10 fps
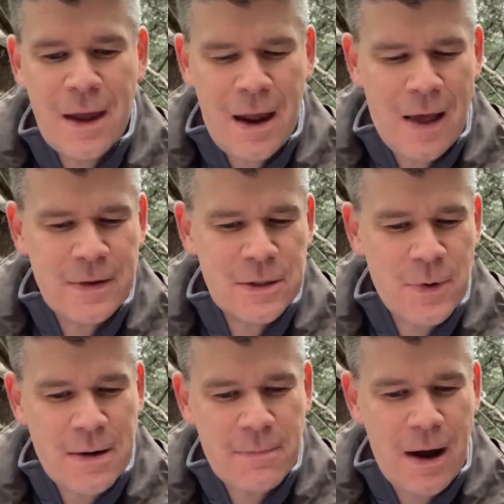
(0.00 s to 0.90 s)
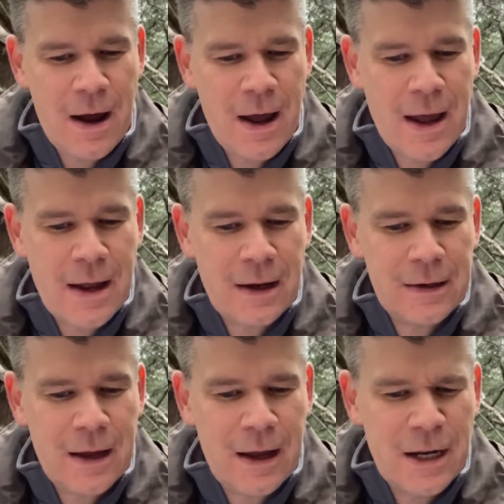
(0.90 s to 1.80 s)
And this is written by
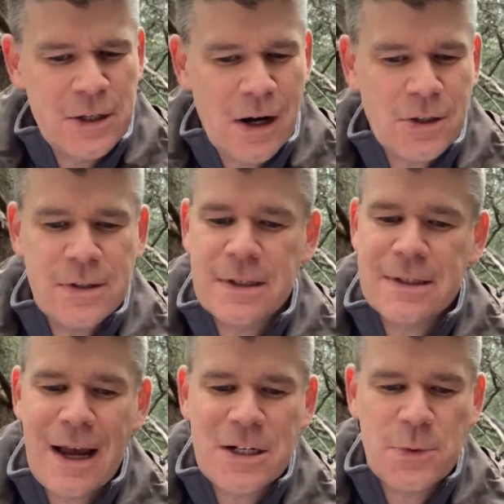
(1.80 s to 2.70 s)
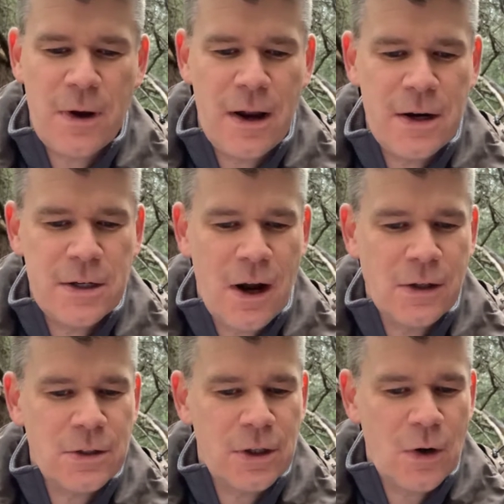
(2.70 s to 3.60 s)
a doctor in Saskatchewan,
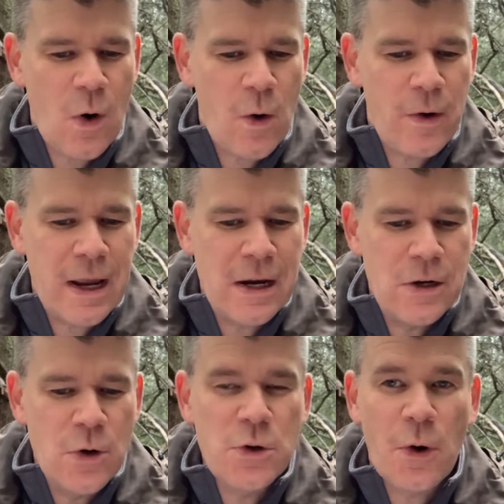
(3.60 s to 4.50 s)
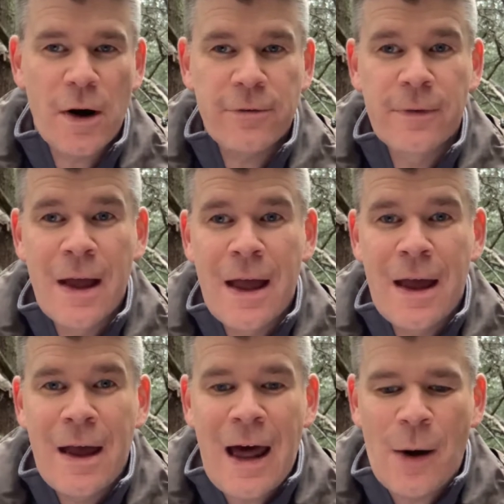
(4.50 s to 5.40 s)
Dr. Cory Neudorf.
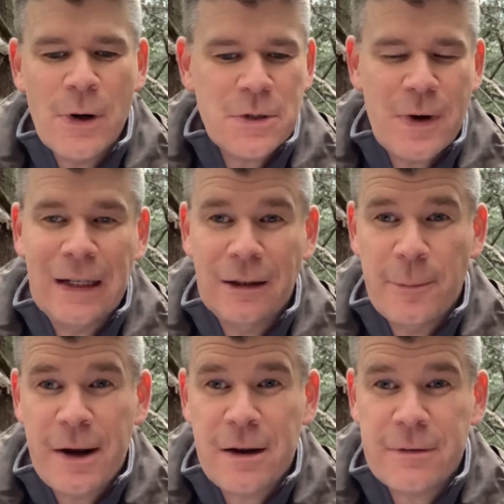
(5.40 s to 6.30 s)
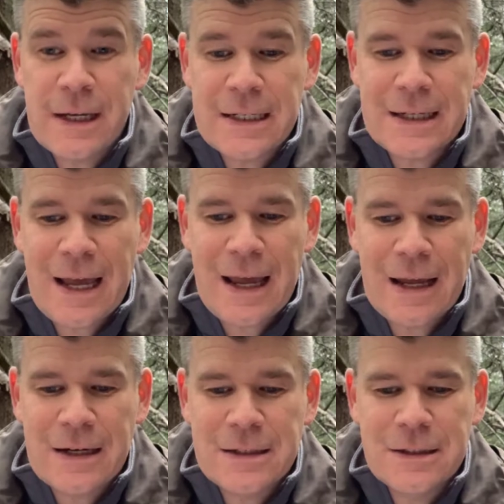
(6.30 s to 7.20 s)
I want to read a little bit of it
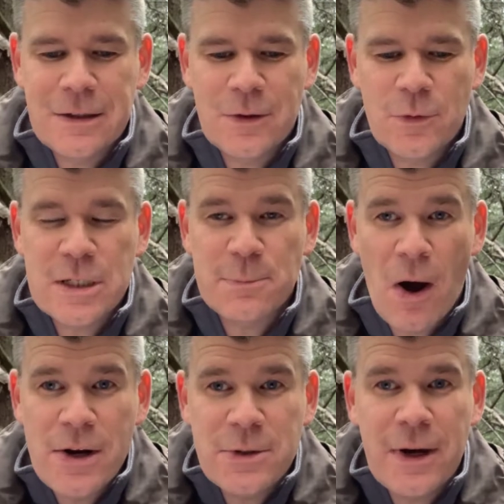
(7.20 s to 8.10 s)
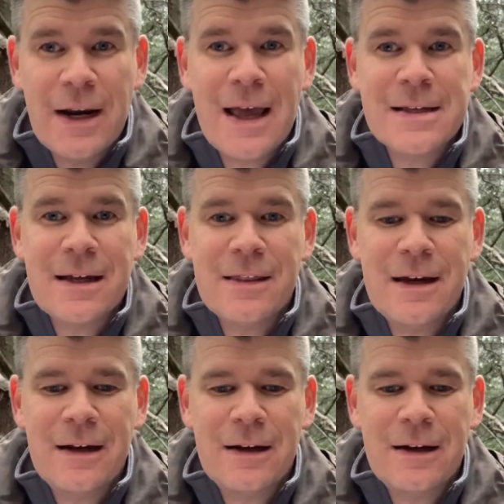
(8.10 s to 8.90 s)
and respond to it, as I think